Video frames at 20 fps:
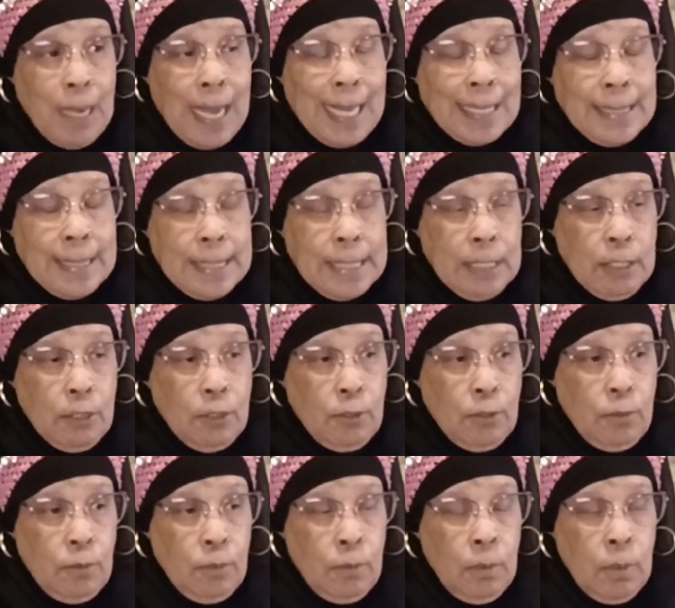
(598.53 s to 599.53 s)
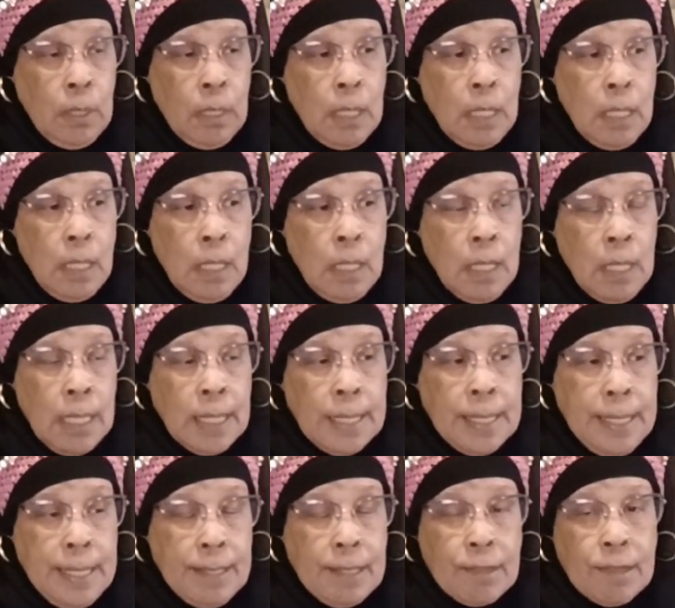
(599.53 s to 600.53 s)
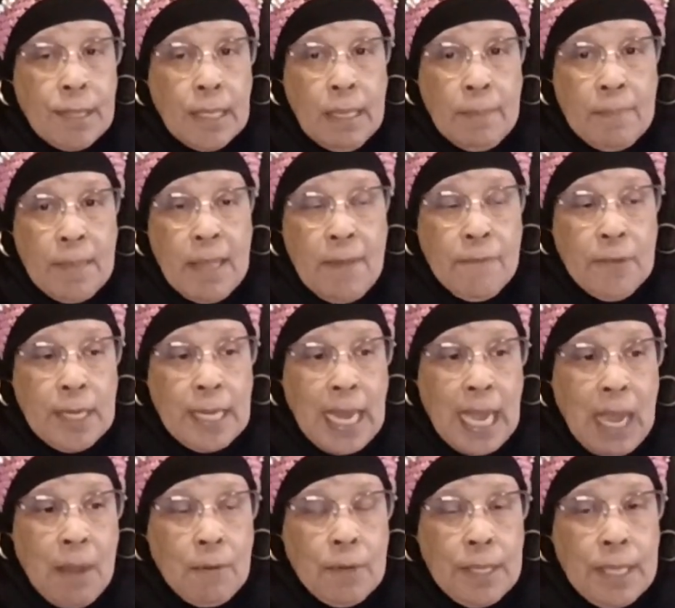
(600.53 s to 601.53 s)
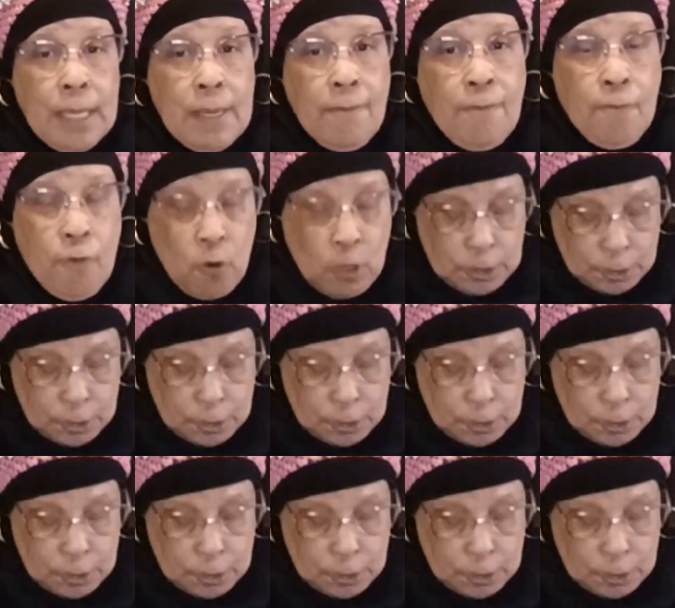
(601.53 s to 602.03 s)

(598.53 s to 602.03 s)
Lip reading: still get them every now and then for